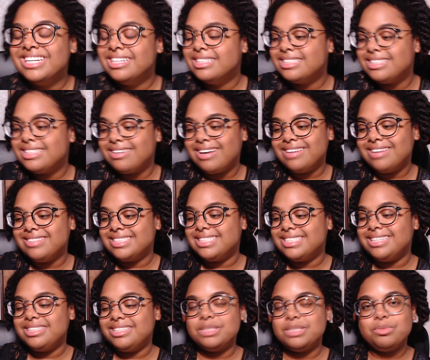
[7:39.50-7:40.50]
So I would
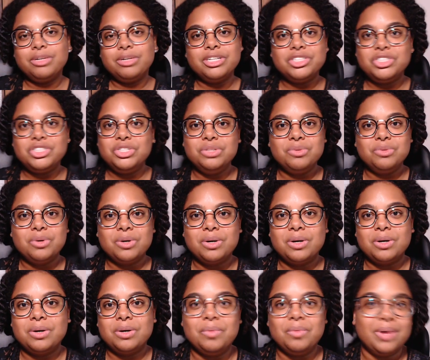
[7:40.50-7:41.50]
say just bring two or
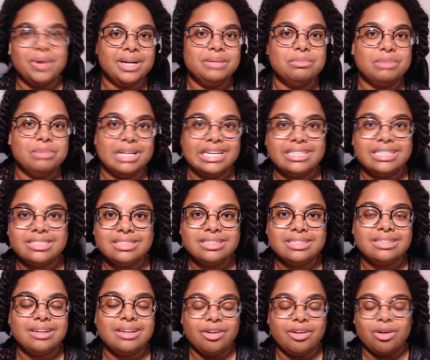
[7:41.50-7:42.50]
one
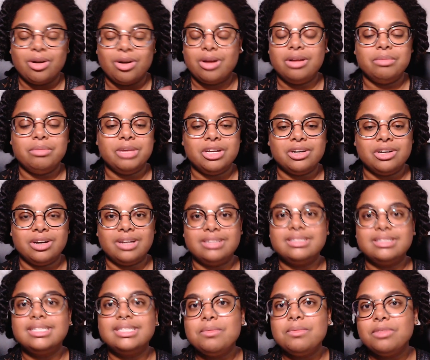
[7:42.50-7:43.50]
blazer and you're gonna be good.
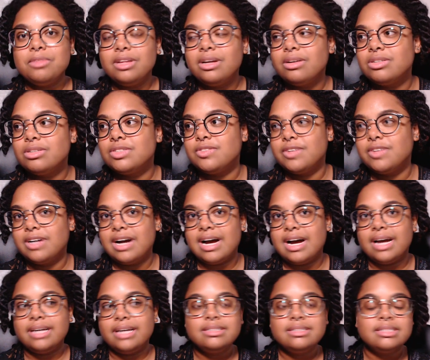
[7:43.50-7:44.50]
Same thing goes for
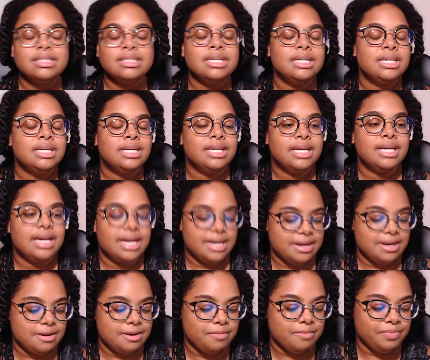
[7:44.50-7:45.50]
guys.
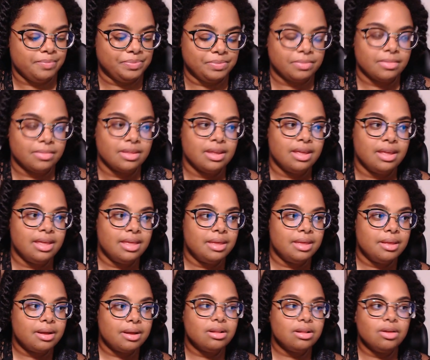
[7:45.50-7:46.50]
Um,
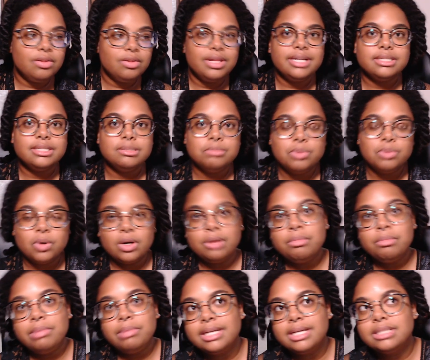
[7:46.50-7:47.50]
clothing is
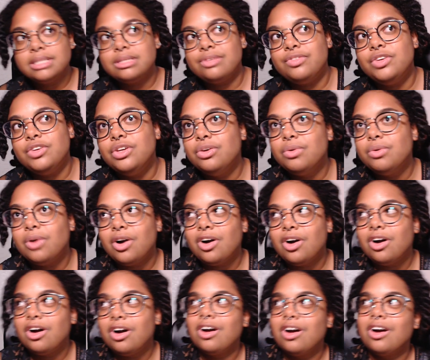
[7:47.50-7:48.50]
important because if you
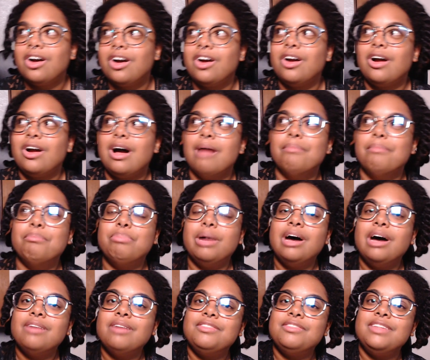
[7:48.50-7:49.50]
are
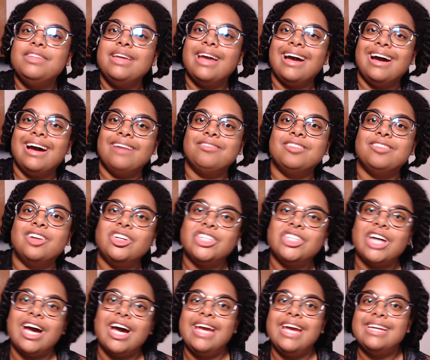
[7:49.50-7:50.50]
above the average
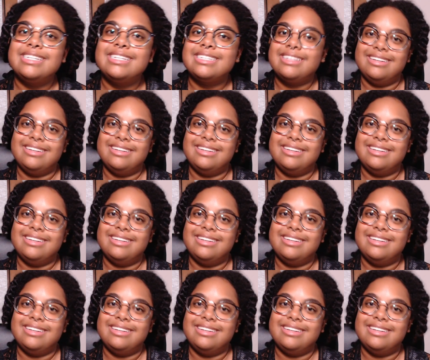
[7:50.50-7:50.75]
height